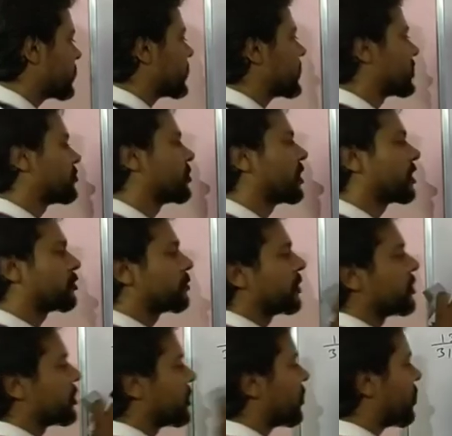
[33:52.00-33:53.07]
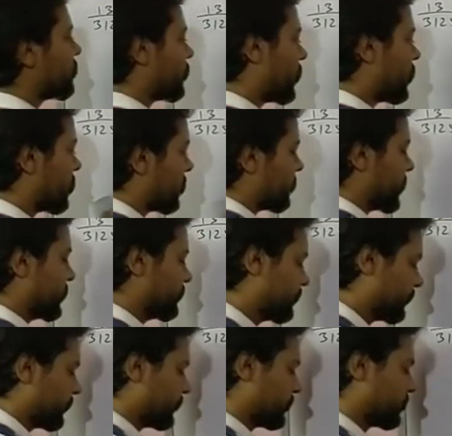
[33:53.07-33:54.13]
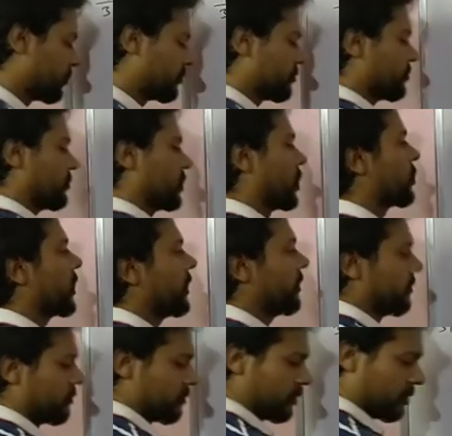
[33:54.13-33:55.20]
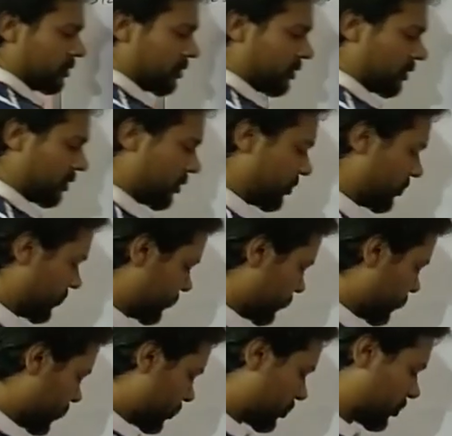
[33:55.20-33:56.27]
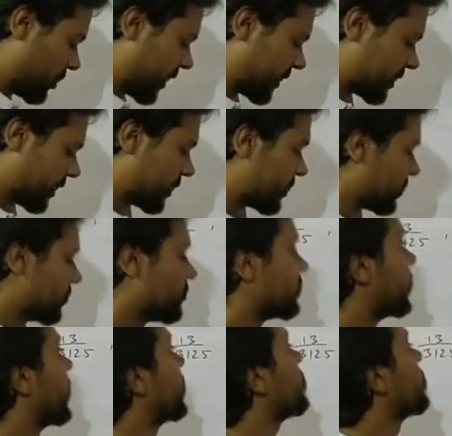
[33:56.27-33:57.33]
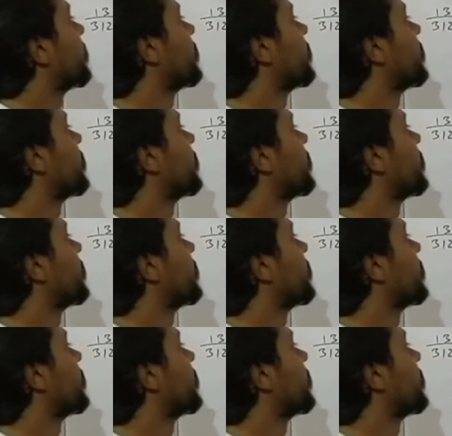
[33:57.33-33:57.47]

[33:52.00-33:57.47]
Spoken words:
the decimal expansion of all of them. Okay? So that's it in